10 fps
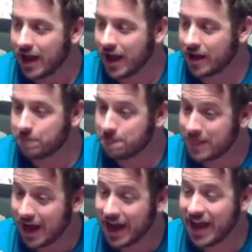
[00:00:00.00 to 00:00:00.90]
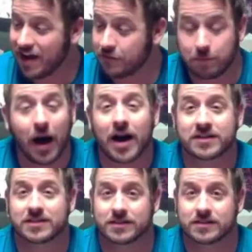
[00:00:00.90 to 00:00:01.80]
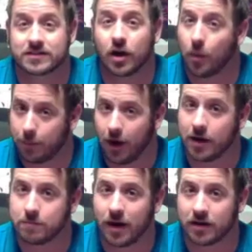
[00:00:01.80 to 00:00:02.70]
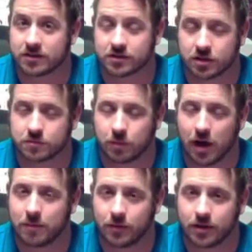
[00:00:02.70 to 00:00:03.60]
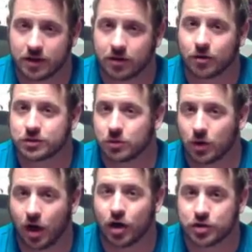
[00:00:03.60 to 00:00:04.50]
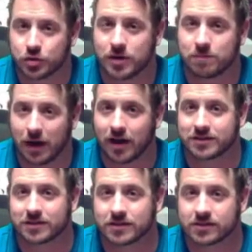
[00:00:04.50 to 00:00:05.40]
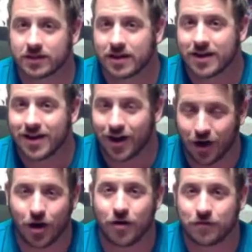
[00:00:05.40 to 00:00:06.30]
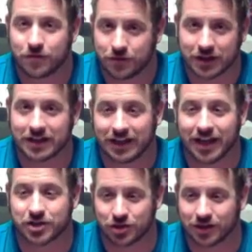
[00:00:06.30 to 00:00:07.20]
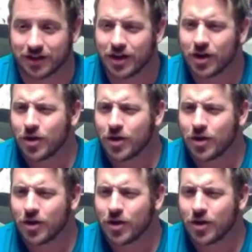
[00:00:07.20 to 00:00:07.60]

And I have boxes upon boxes. There's probably close to 100 boxes of the collection.